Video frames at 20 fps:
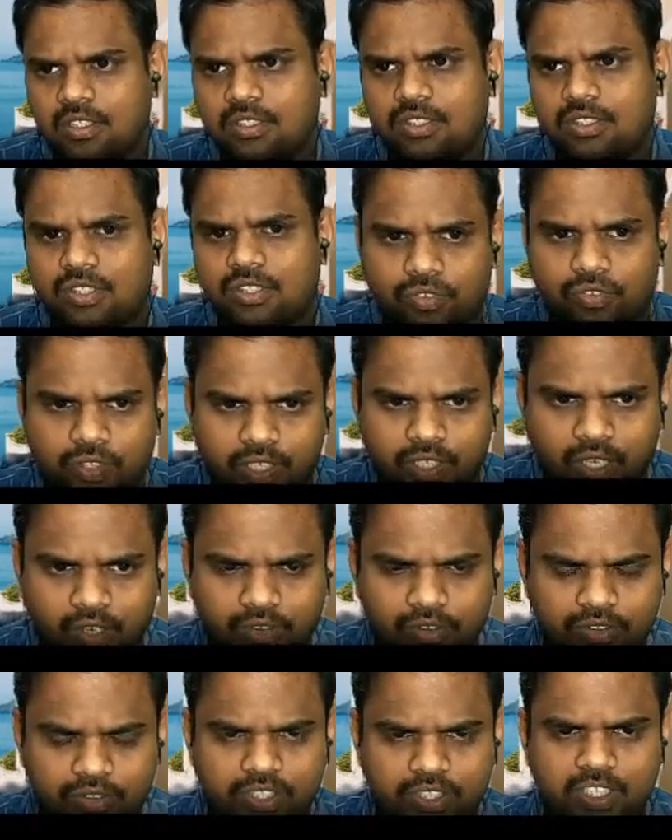so we
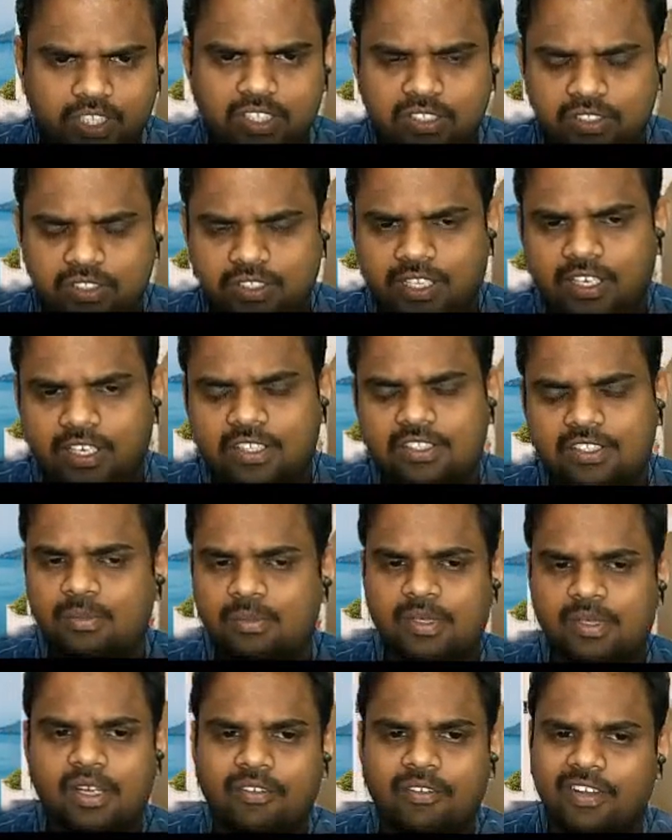have seen there are
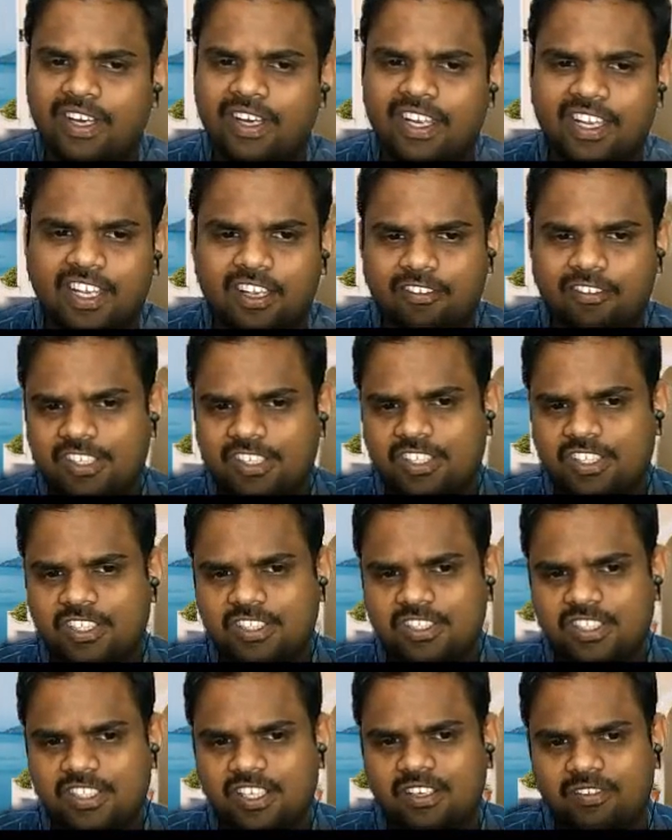some governing
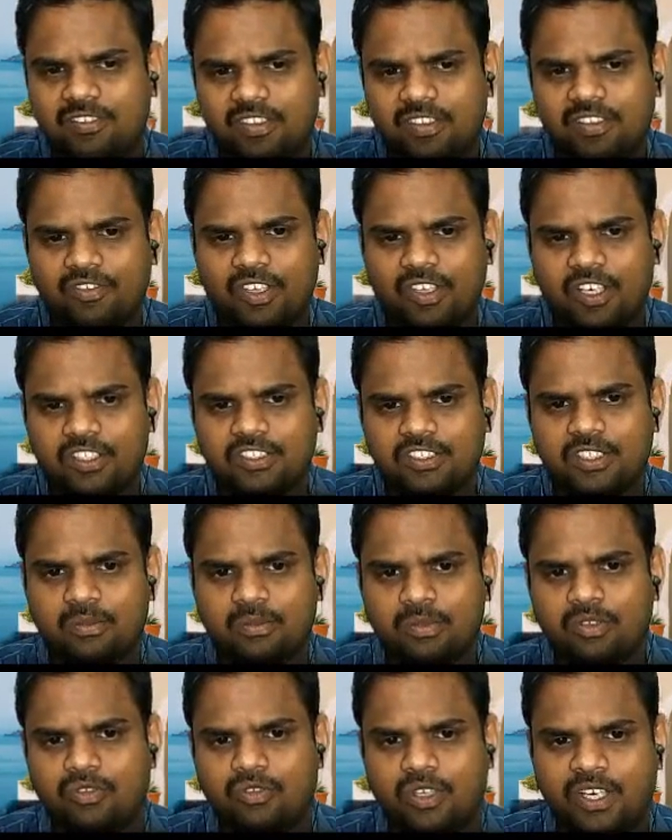equations there. Like for
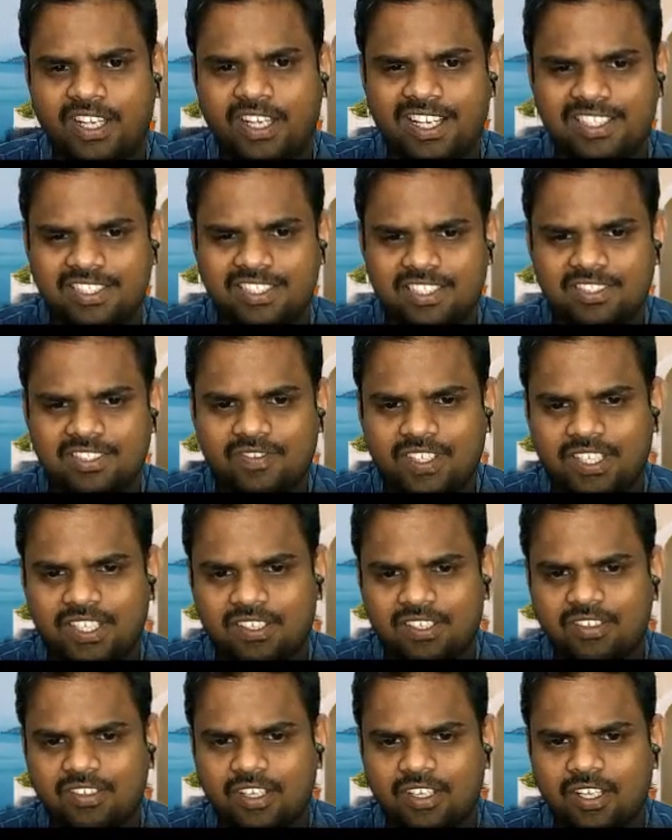example, for gases, we
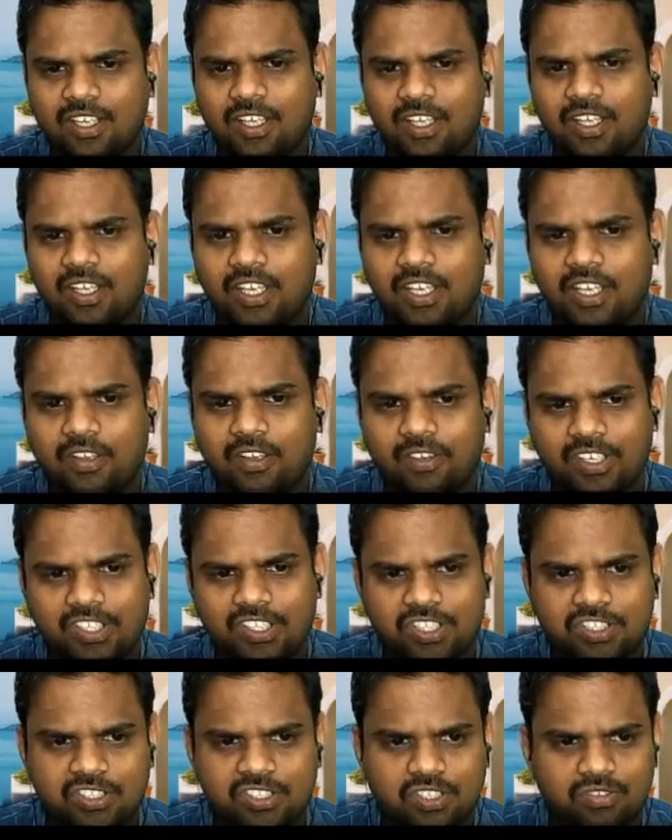have
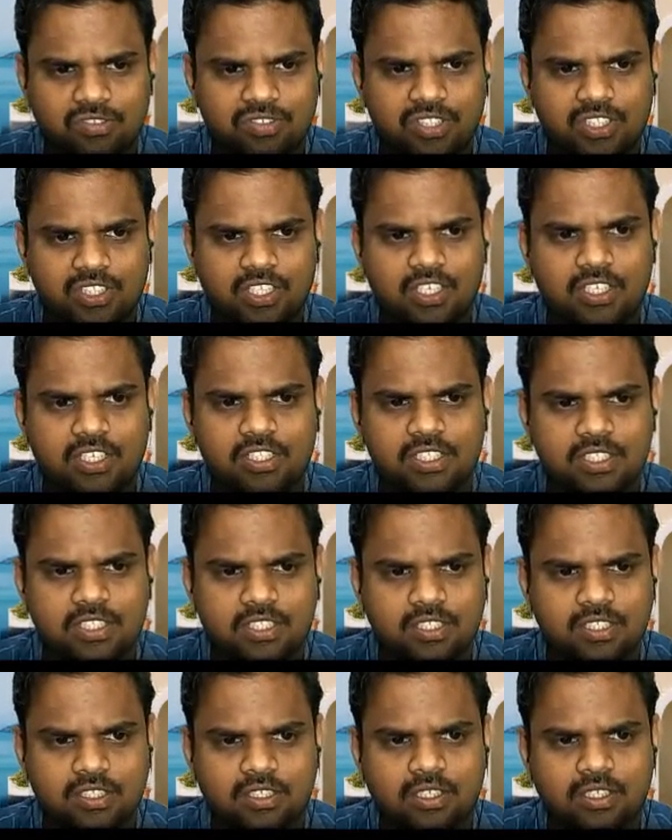equations of states,